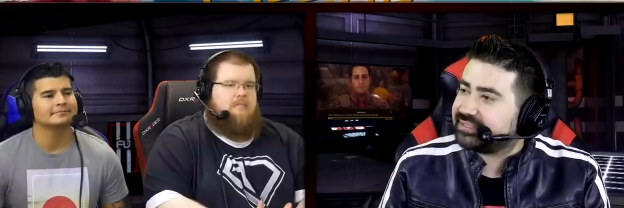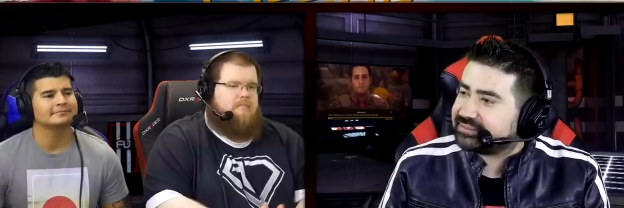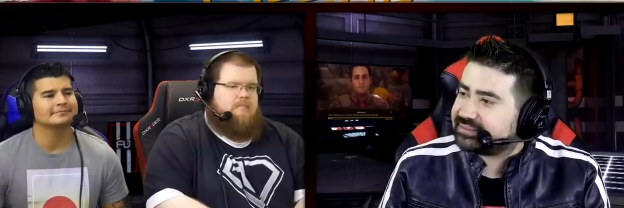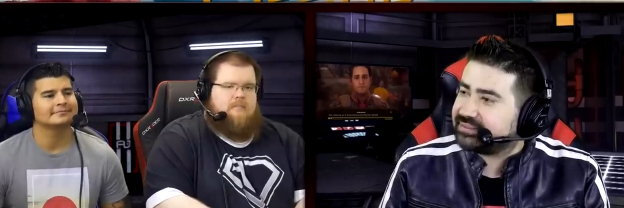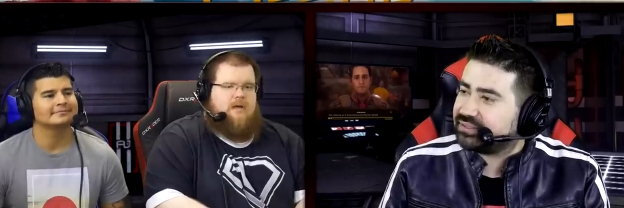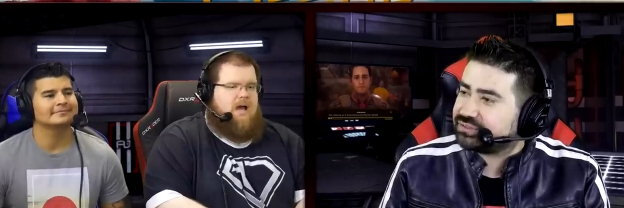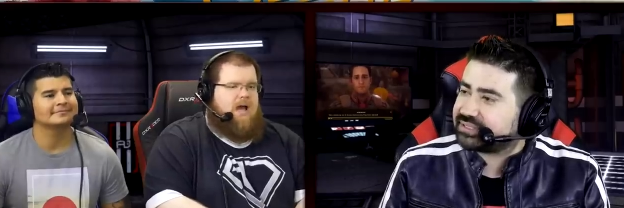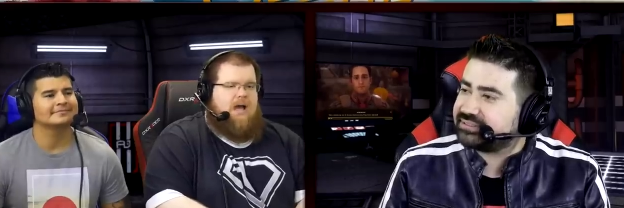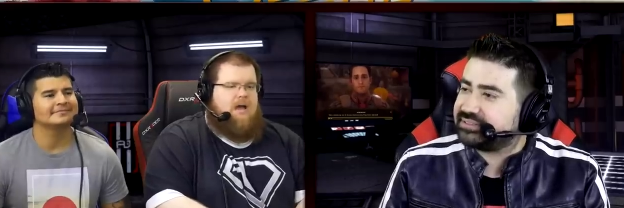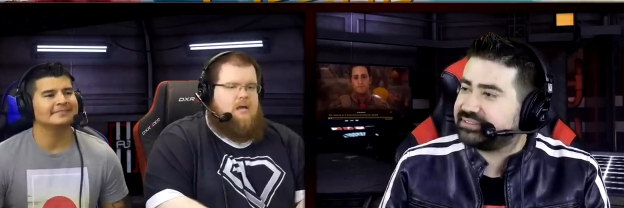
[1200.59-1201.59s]
Speaker 1: and those
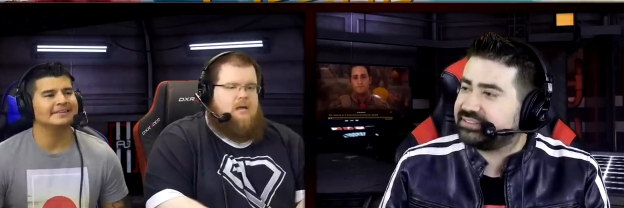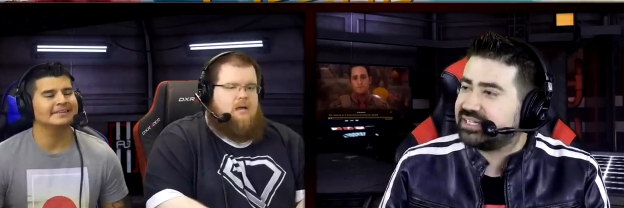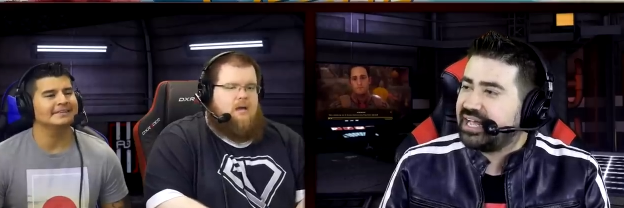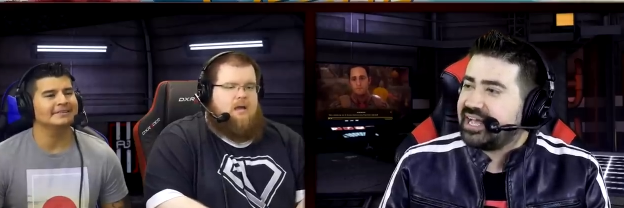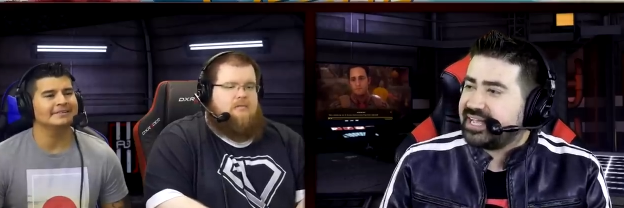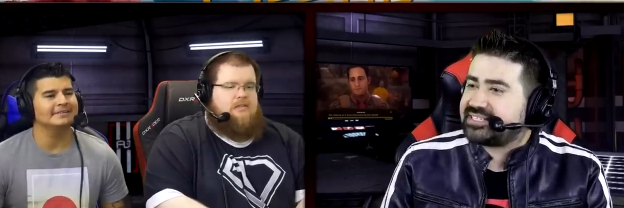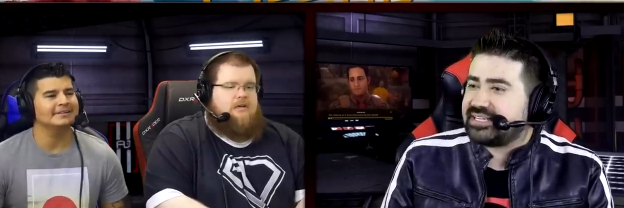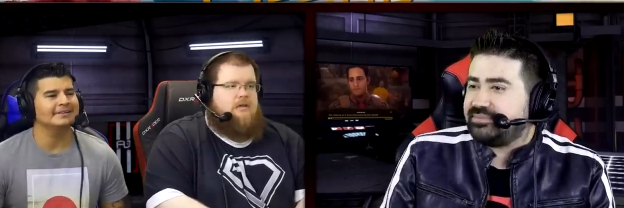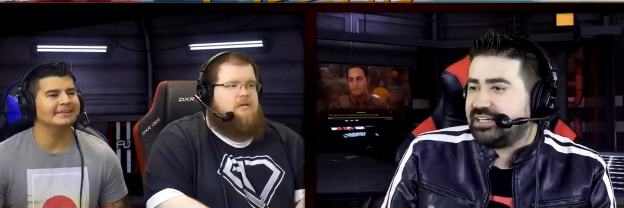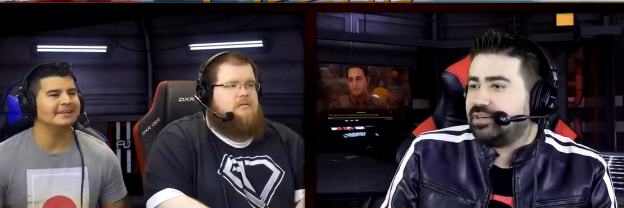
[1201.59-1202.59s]
kinds of things? It, it
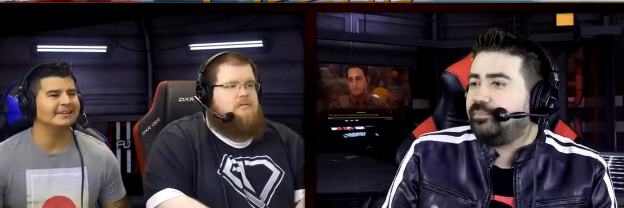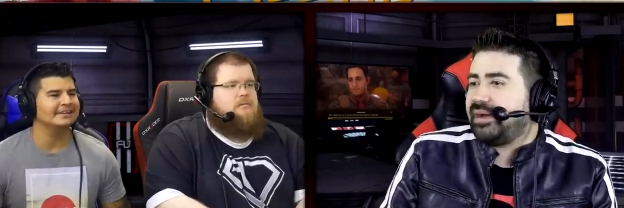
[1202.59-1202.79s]
seemed good. a little